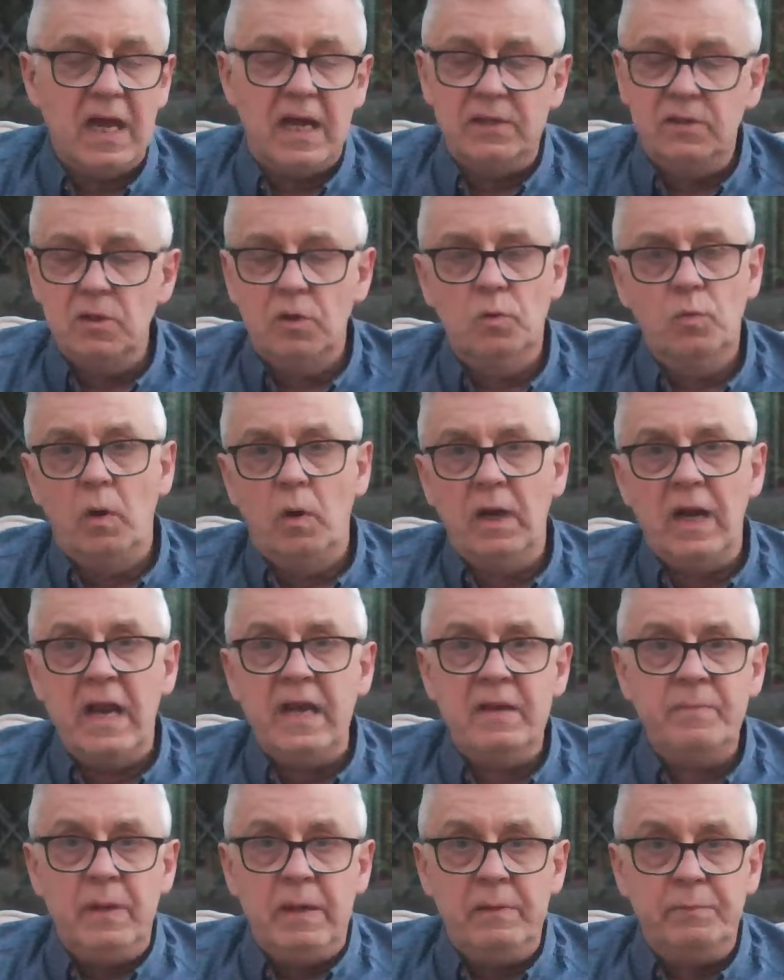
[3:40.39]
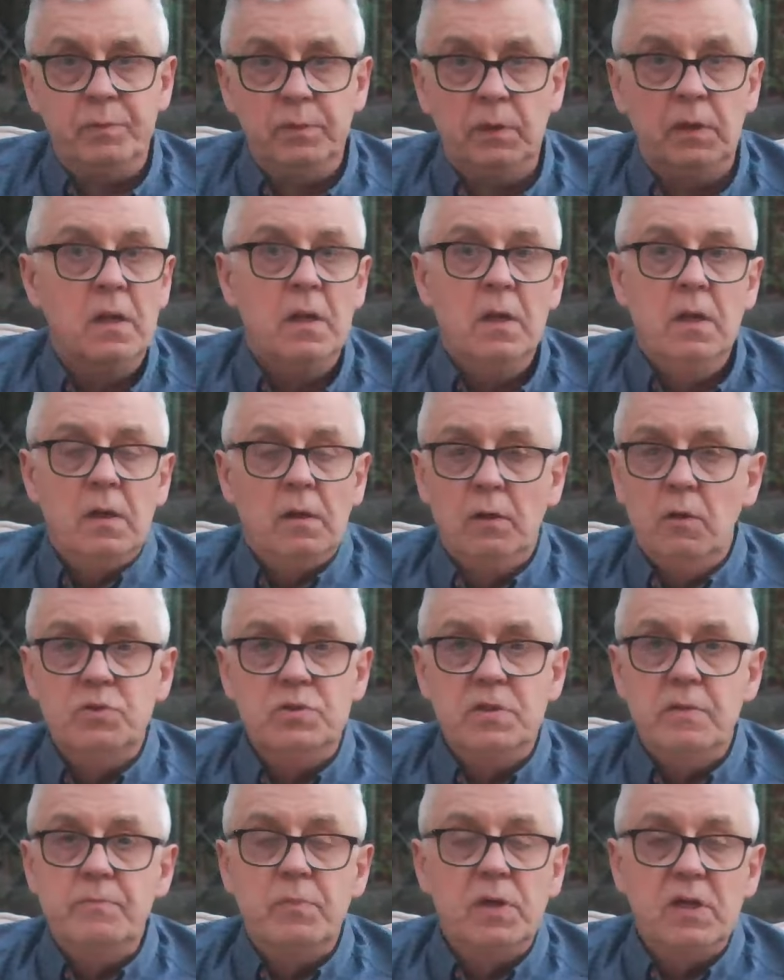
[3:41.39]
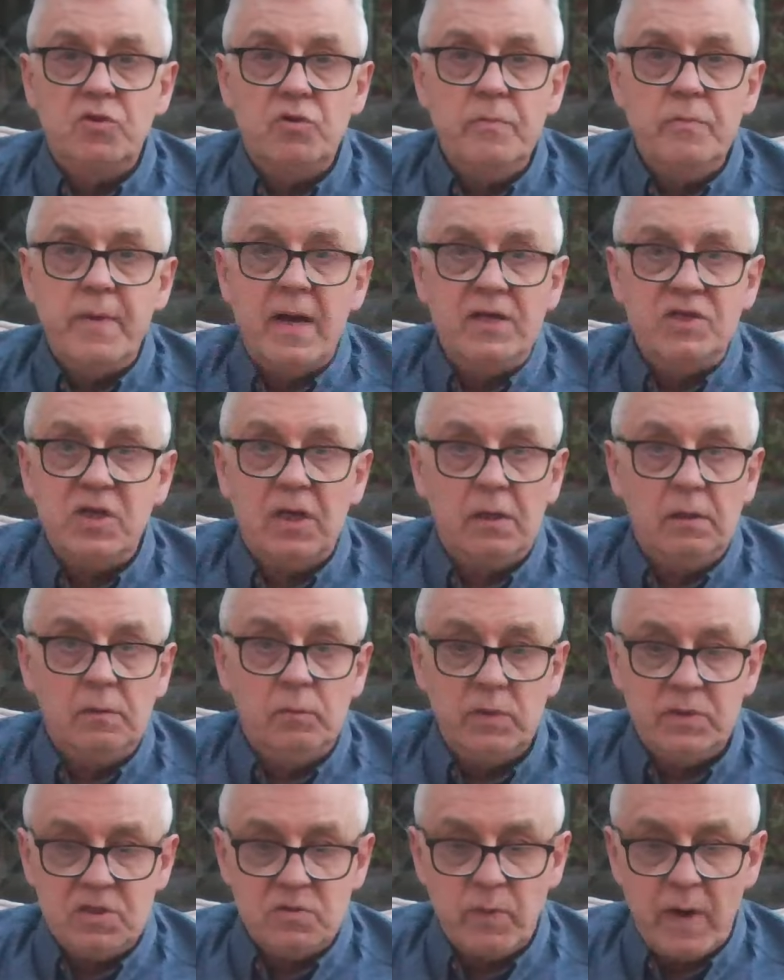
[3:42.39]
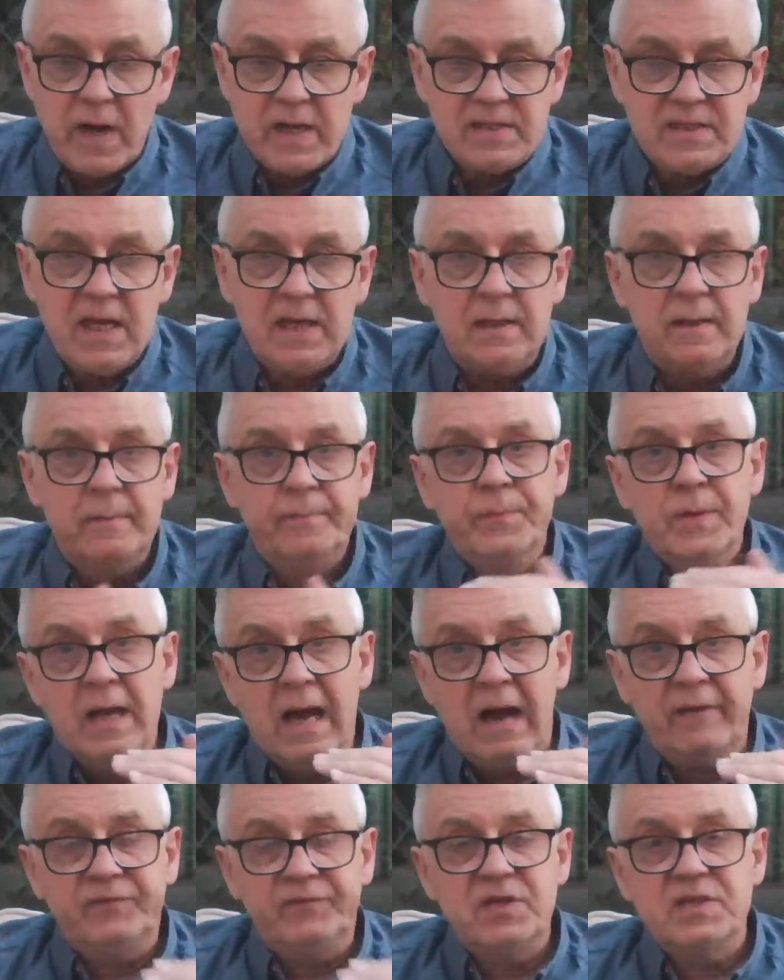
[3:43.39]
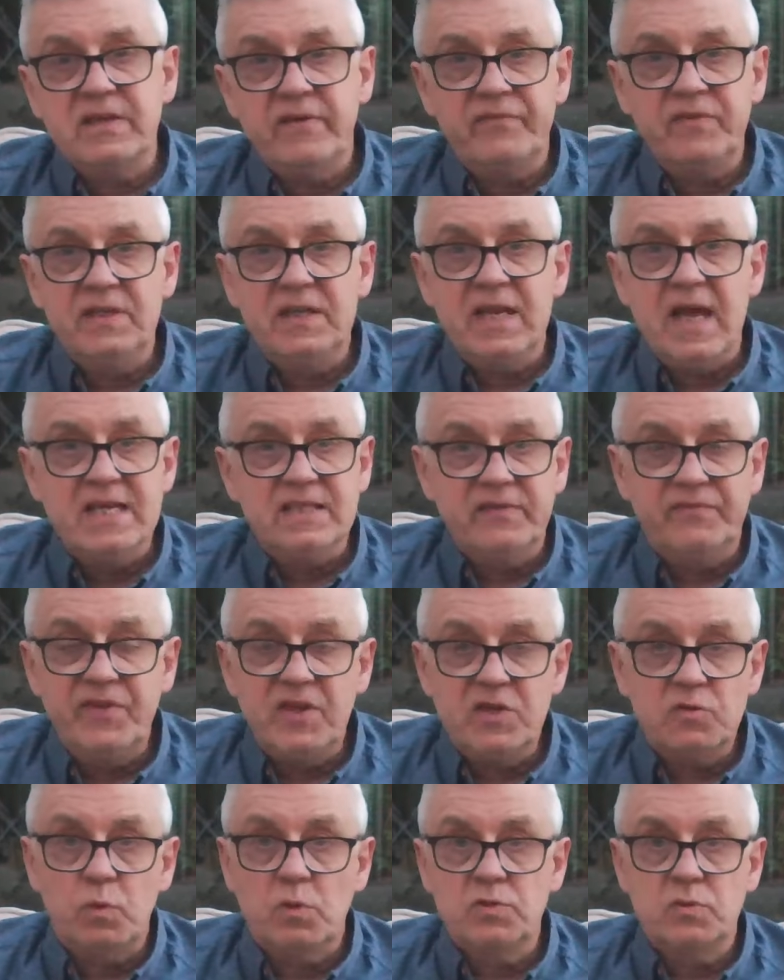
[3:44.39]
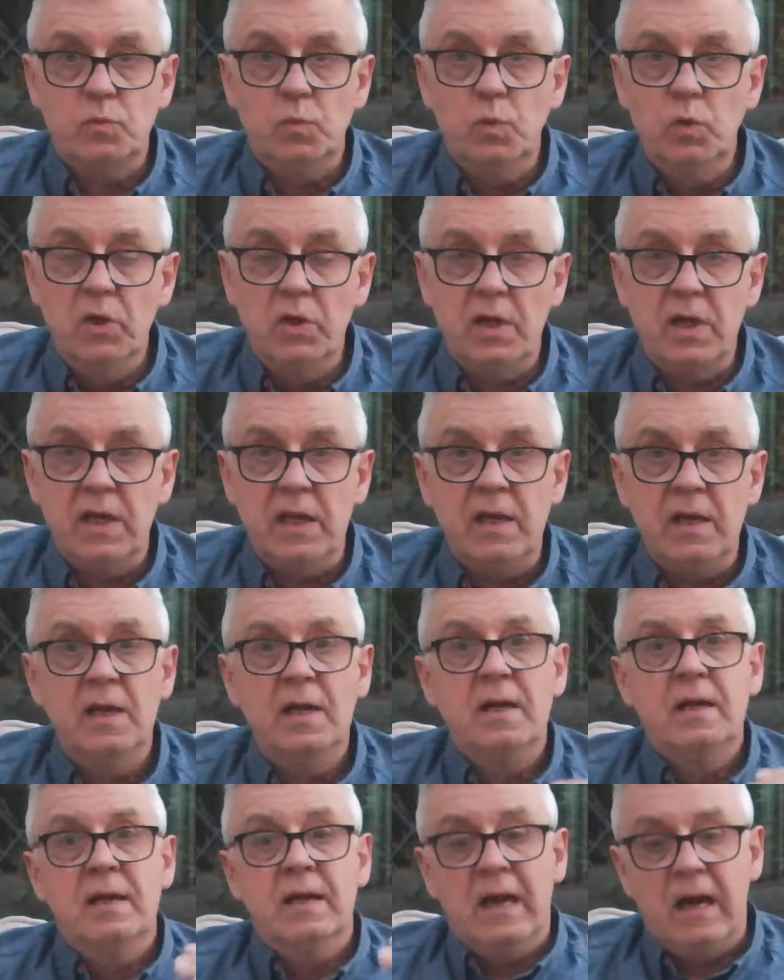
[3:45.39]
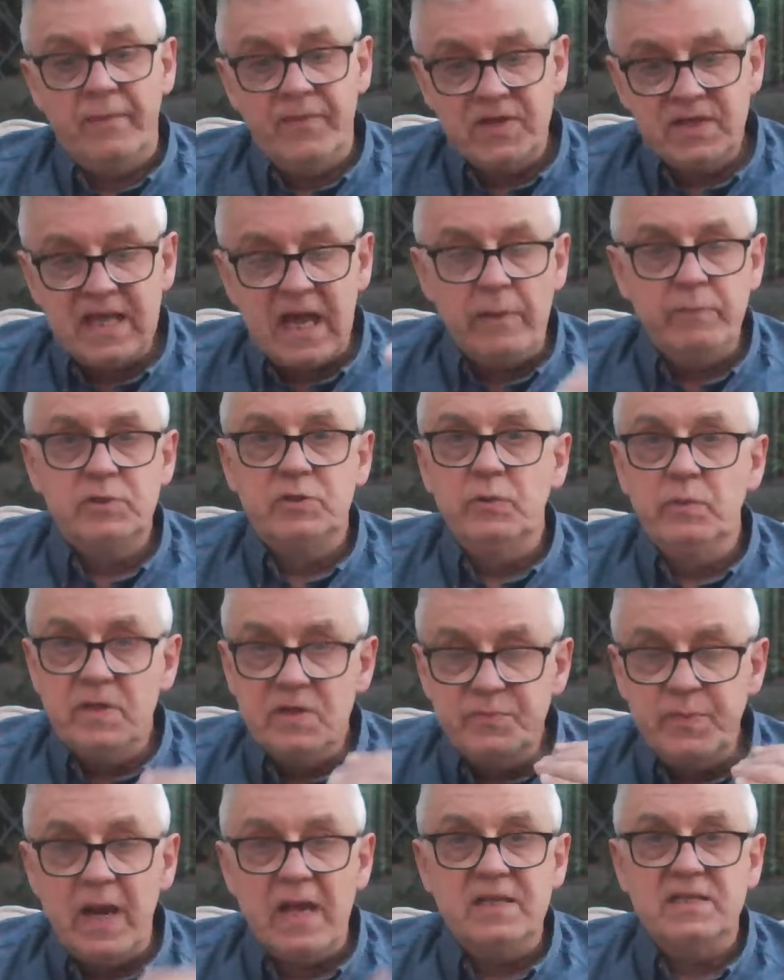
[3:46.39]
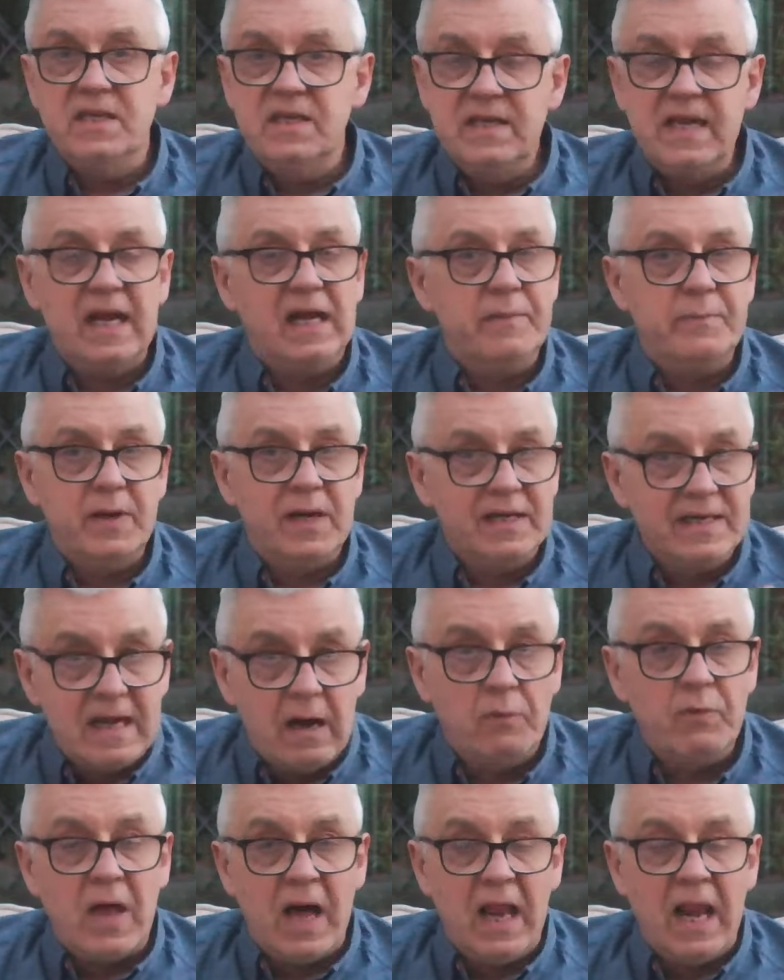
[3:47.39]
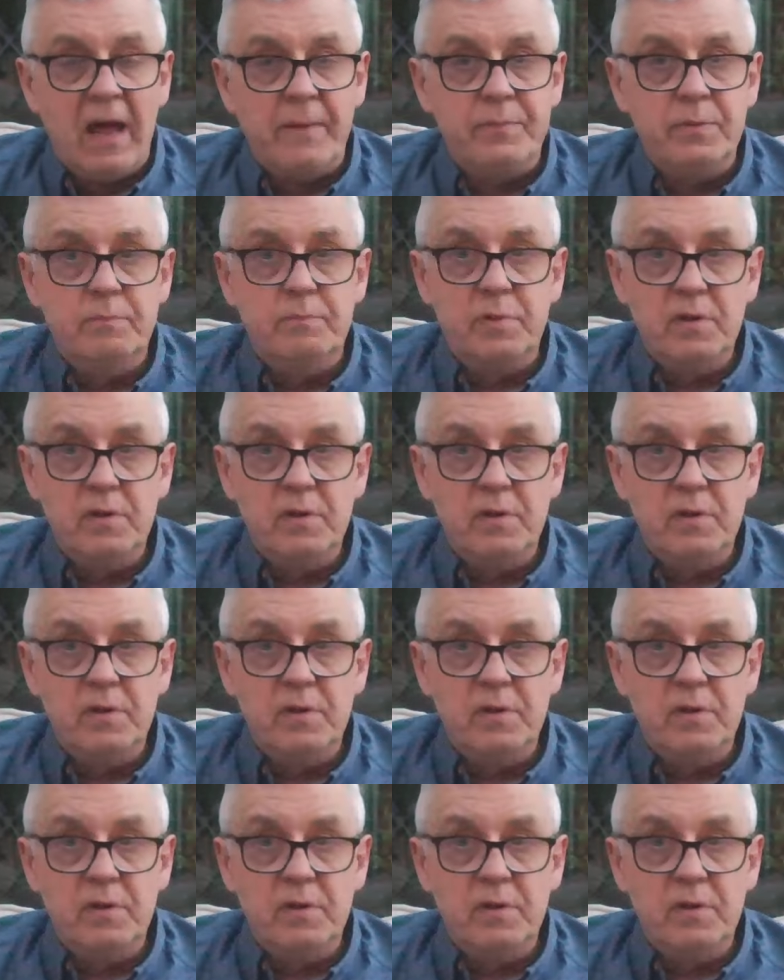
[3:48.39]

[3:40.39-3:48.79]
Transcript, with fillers: I don't want any people losing money through my channel, which is why I said after seven days, if this wasn't working and this guy was doing his brains in daily, but I doubt that'll happen.